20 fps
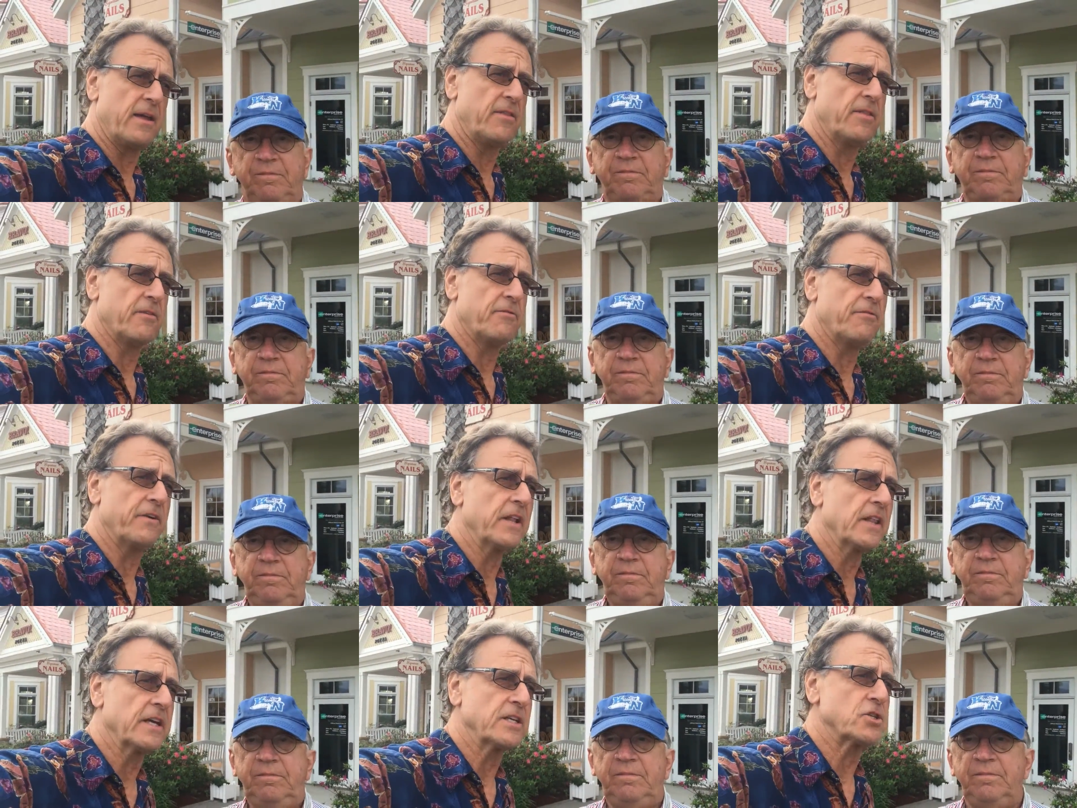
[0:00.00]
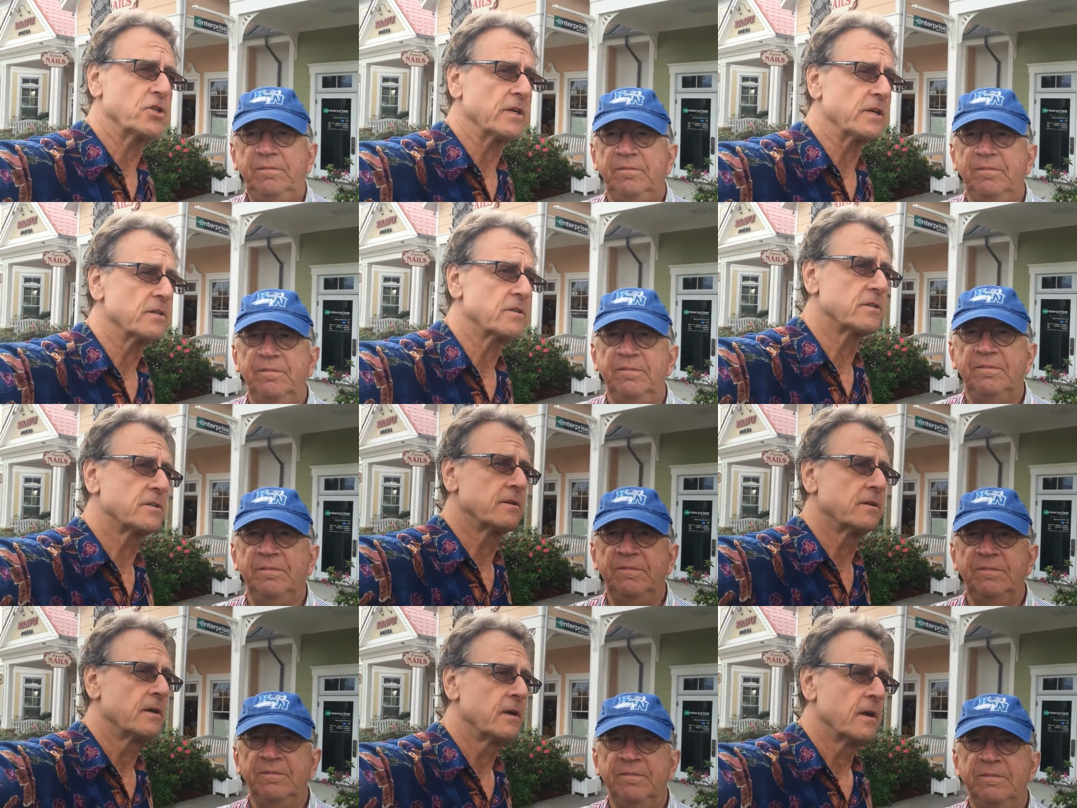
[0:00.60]
Speaker 1: in the
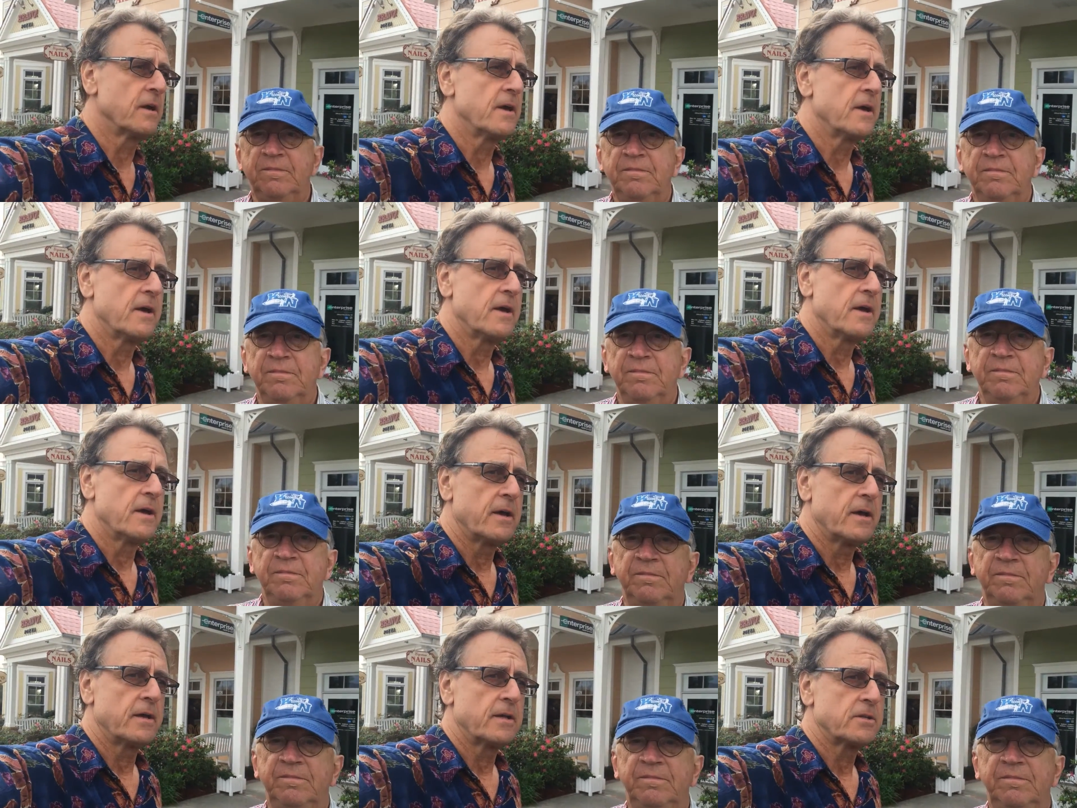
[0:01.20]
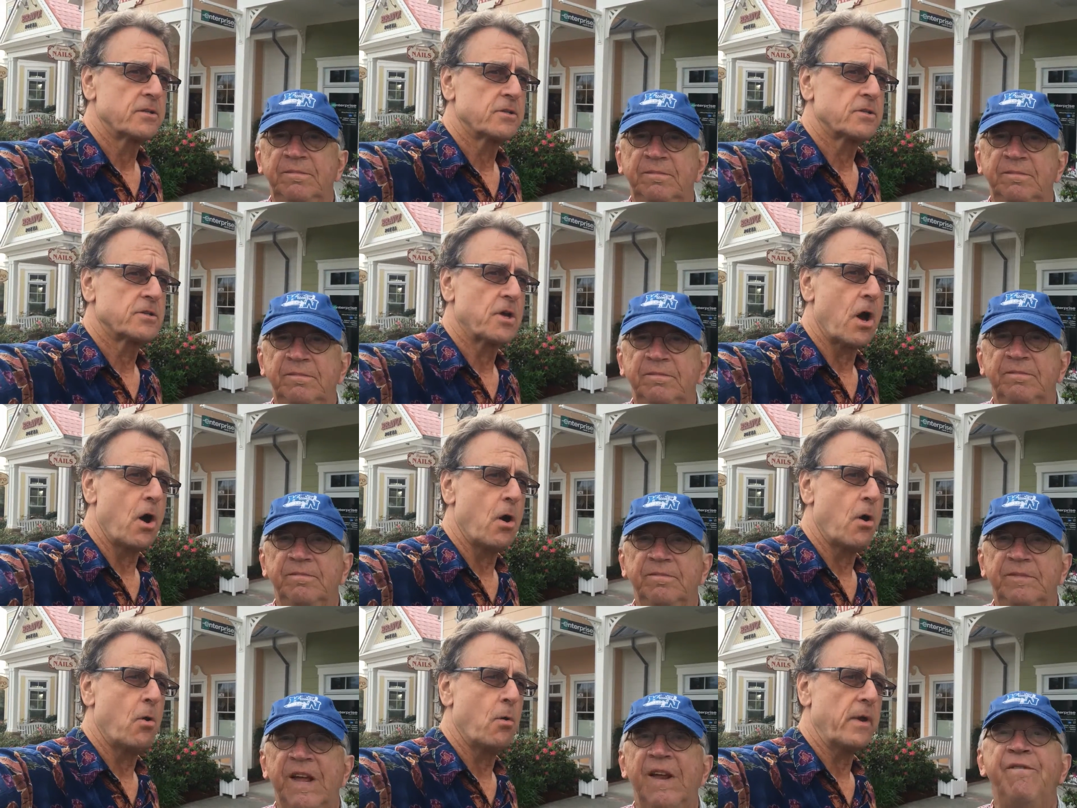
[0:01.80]
villages.
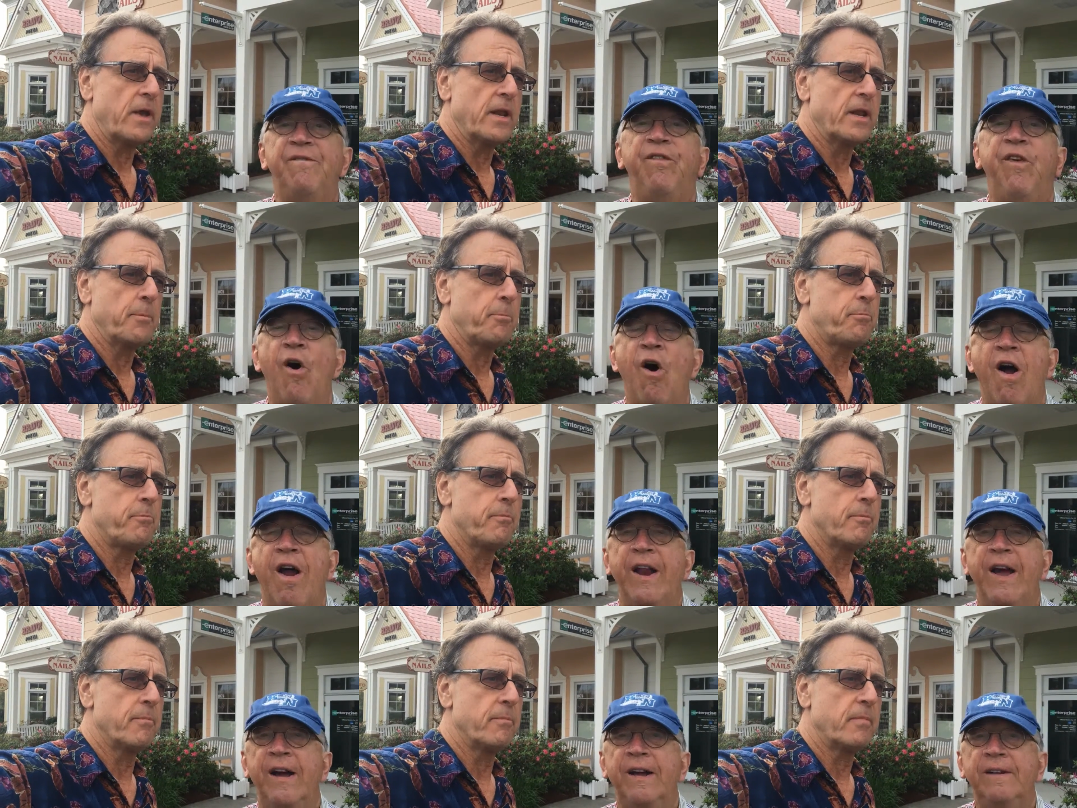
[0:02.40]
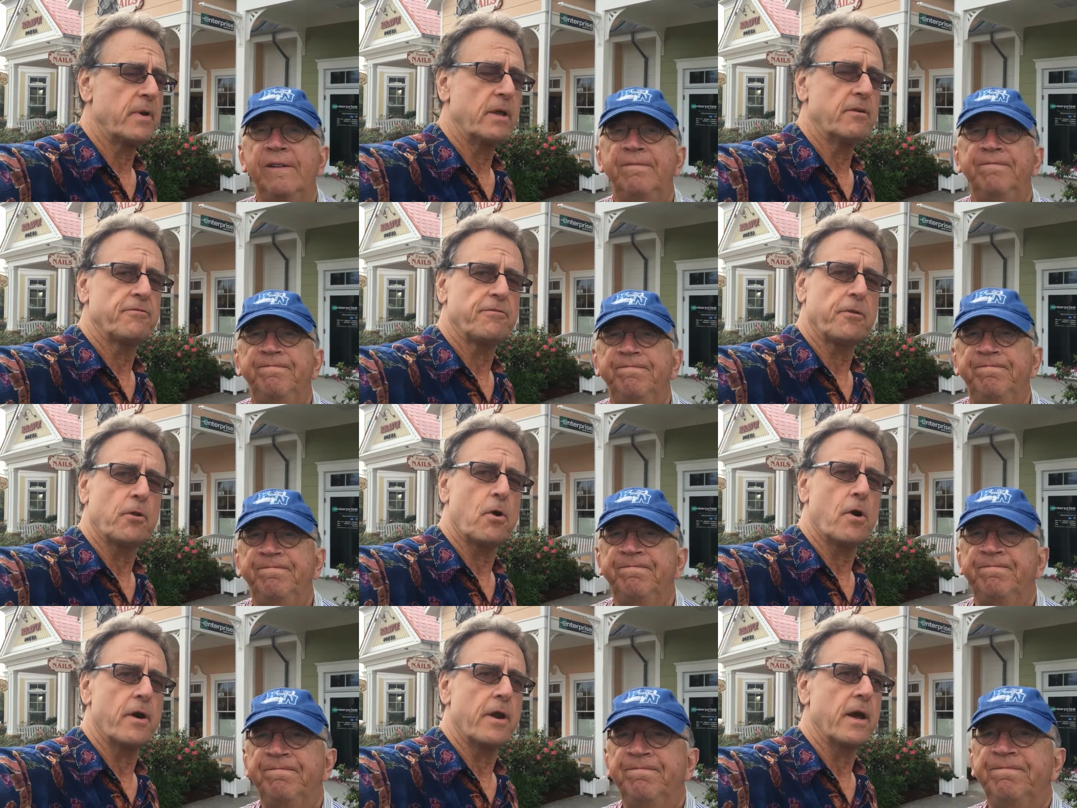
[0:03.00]
So in Florida. in
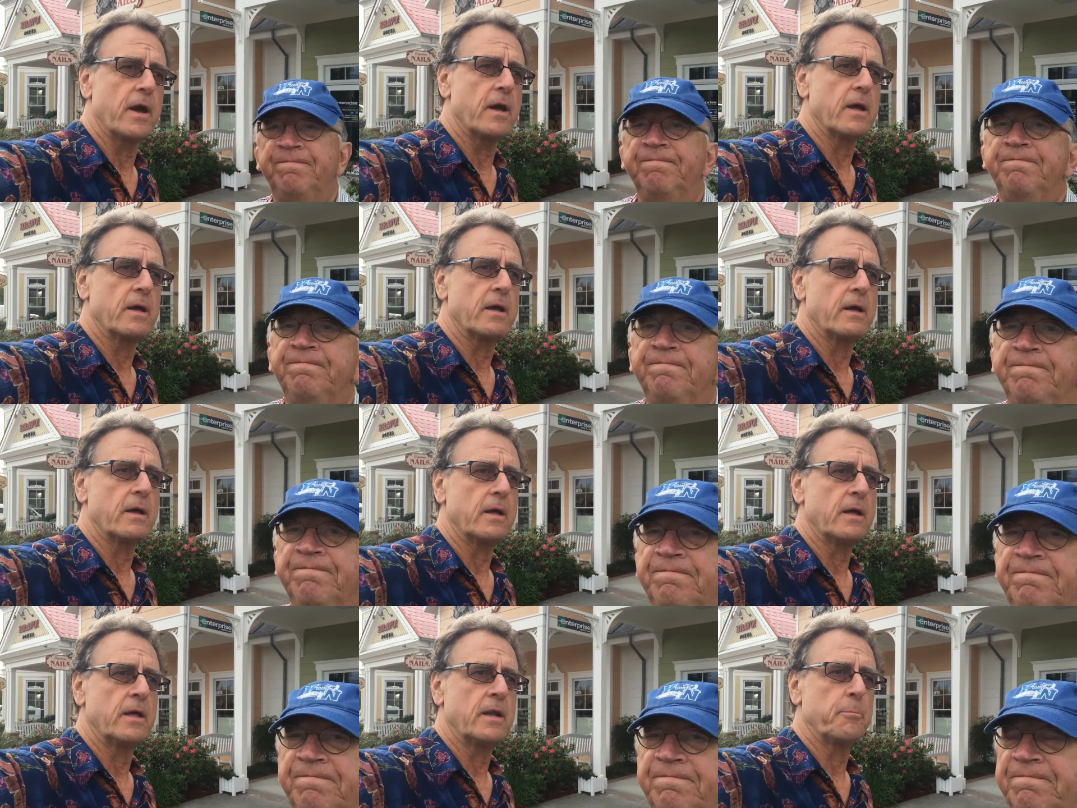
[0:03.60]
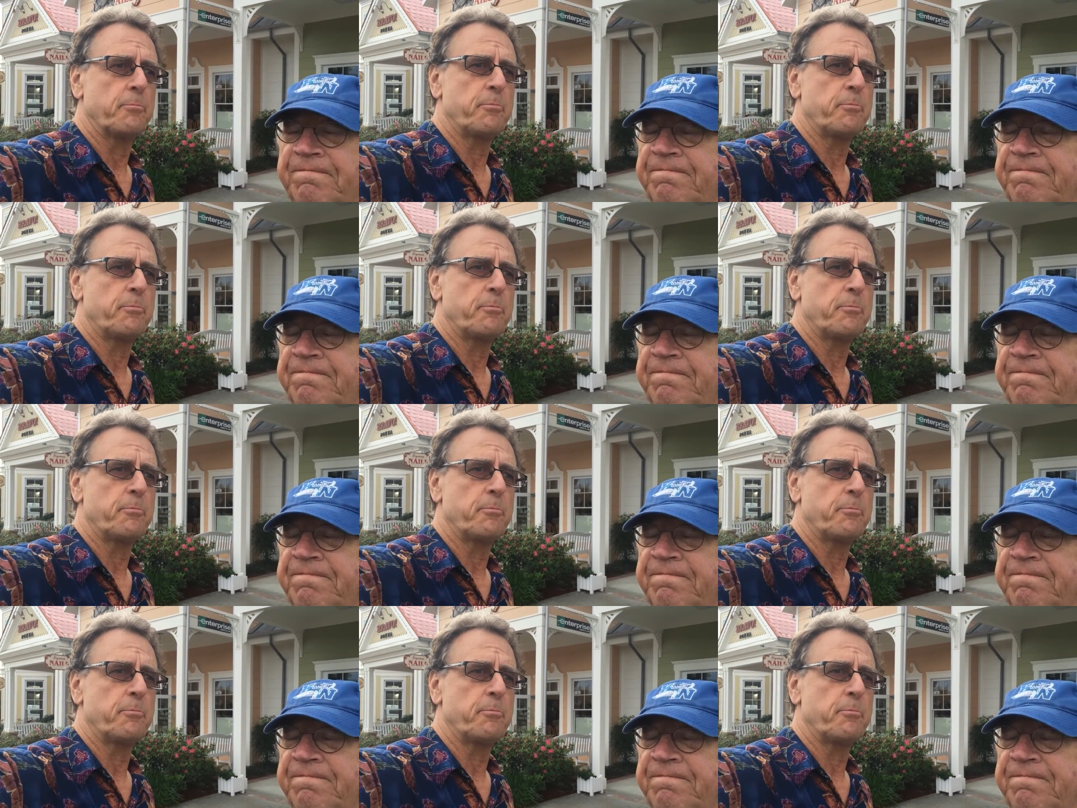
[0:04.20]
Florida, it